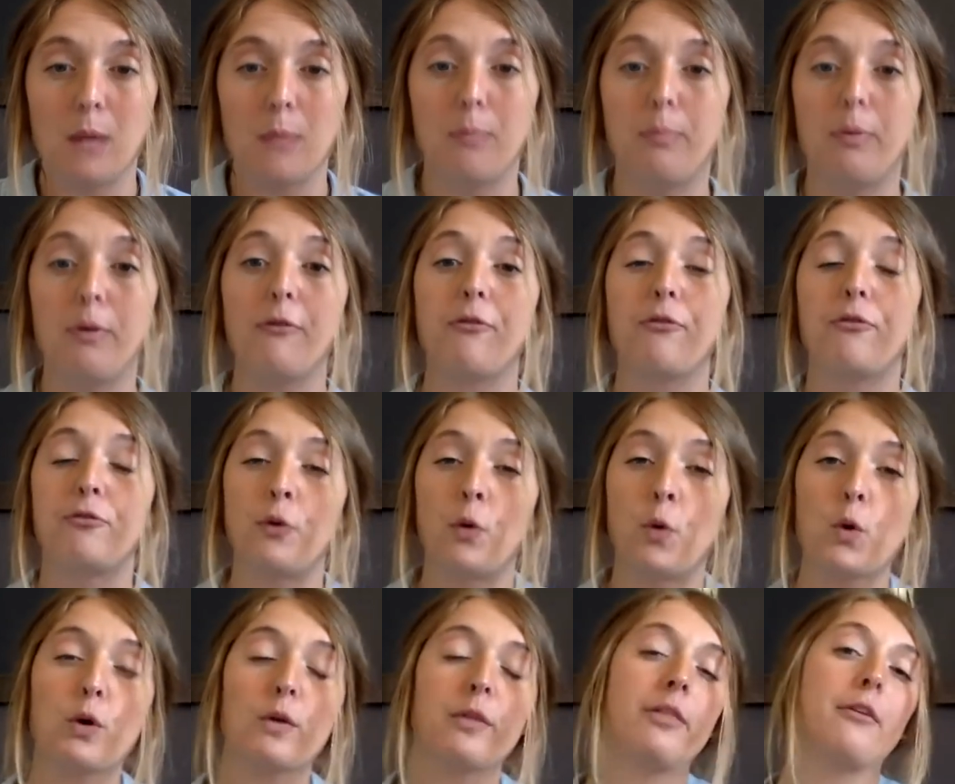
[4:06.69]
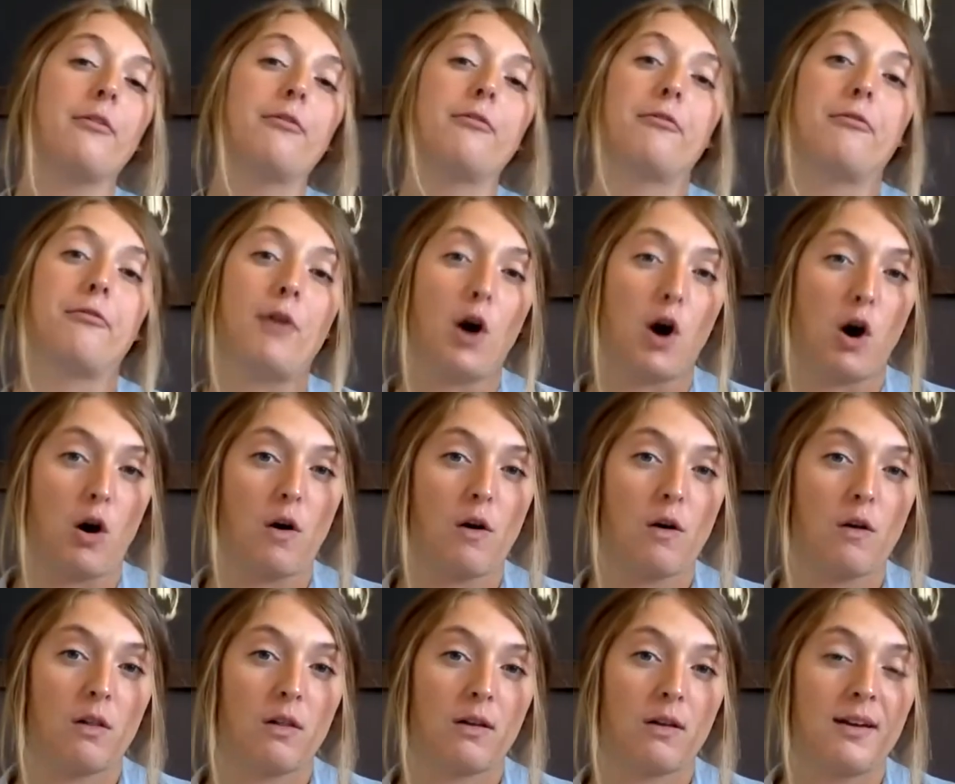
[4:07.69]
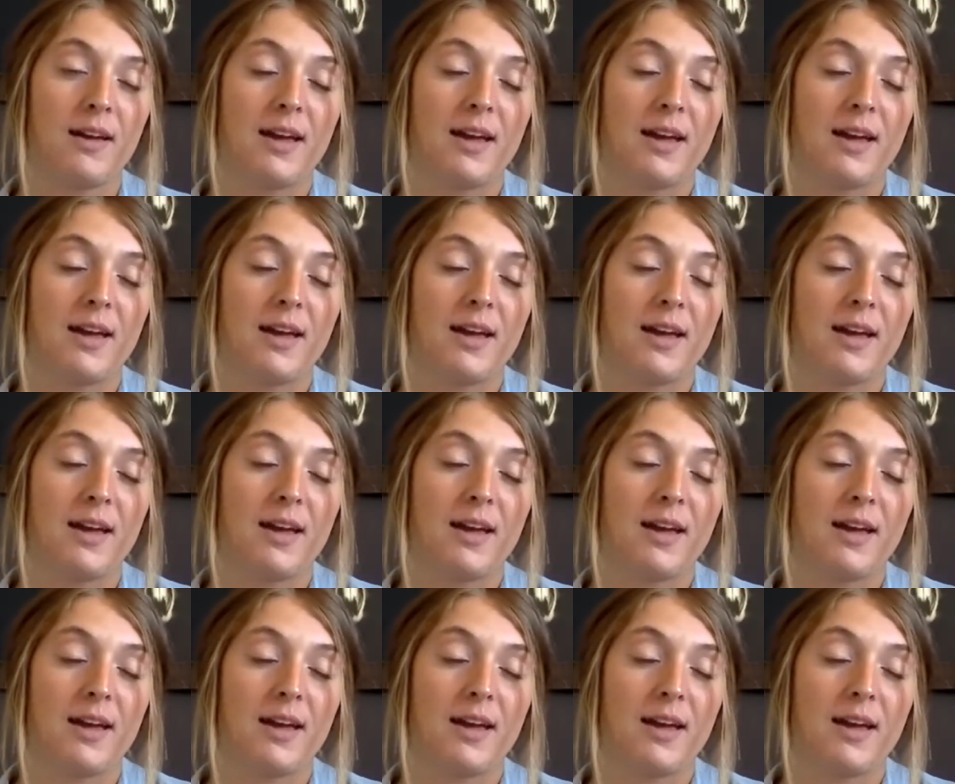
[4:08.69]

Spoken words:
before the fall.